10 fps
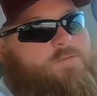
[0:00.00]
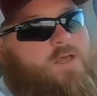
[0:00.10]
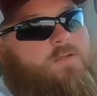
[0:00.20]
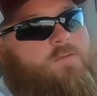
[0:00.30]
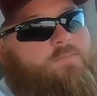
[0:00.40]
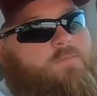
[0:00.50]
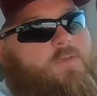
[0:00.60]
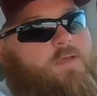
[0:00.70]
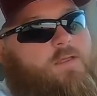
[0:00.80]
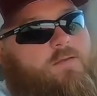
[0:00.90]
telling them
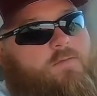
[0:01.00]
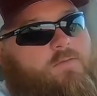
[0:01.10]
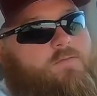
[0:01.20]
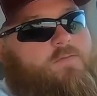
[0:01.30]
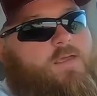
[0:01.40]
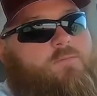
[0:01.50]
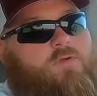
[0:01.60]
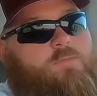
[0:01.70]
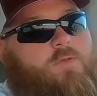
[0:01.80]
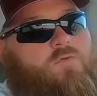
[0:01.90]
that they can
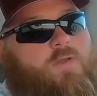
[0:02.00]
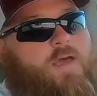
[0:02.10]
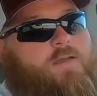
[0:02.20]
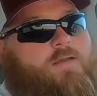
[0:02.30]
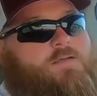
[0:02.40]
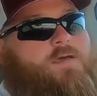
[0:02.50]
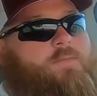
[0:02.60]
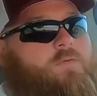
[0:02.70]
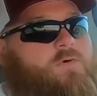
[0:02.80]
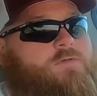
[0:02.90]
bring me one out anytime
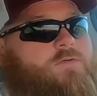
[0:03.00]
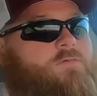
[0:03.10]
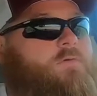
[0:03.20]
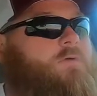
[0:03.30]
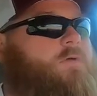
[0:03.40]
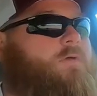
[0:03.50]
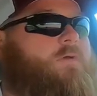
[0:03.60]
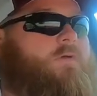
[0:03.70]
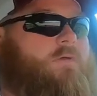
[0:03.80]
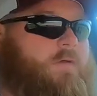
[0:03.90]
they want to,
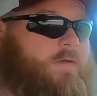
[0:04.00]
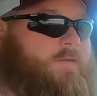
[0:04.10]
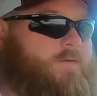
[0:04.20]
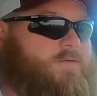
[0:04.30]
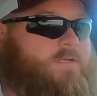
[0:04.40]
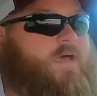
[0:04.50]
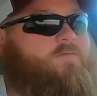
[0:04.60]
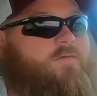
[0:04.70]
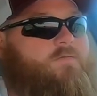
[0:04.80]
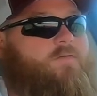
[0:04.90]
and they just
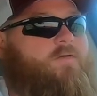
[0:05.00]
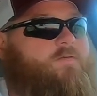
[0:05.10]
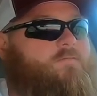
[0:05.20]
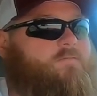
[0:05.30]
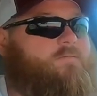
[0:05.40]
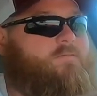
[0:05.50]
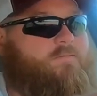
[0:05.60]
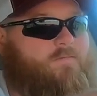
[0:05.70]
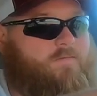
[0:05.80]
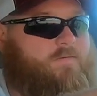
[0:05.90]
haven't.
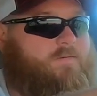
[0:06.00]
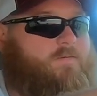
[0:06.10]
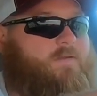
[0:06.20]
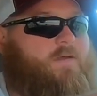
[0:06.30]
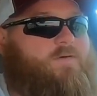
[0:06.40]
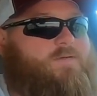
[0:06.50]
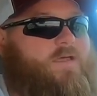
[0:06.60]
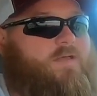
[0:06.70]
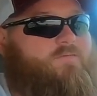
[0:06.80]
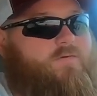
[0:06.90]
You know, it's
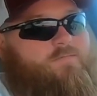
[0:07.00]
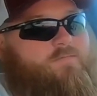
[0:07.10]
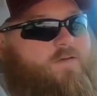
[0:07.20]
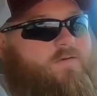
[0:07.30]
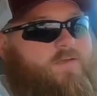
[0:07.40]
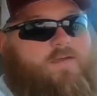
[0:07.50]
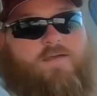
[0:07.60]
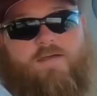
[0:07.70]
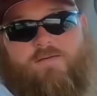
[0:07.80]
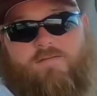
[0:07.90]
kind of a, oh
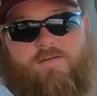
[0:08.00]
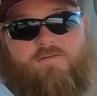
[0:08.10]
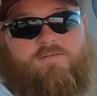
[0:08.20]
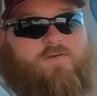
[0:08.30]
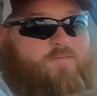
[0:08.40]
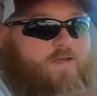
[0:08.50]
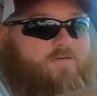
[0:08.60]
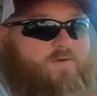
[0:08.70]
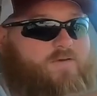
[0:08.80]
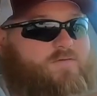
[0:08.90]
yeah, you know,
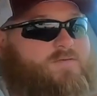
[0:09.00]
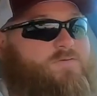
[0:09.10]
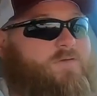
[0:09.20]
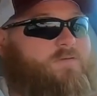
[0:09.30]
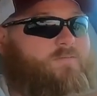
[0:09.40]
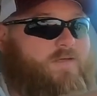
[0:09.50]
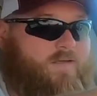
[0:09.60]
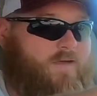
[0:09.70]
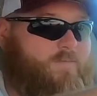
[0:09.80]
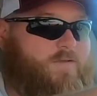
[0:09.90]
everybody wants one. I'm like,
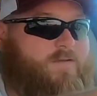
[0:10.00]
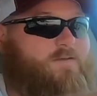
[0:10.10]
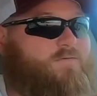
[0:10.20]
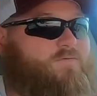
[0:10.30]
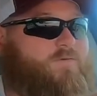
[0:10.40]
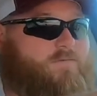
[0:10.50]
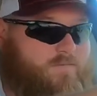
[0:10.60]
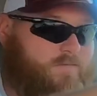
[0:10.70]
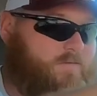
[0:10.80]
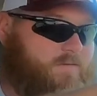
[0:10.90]
yeah, I bet they do, but
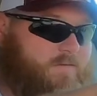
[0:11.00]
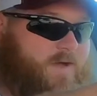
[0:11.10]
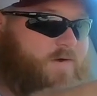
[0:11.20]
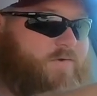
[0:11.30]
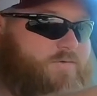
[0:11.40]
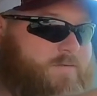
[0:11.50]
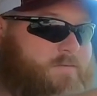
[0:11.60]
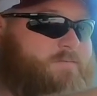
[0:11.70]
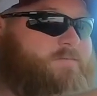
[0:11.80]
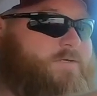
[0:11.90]
I'll use it.
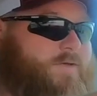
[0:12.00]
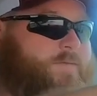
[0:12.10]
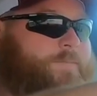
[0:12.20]
So,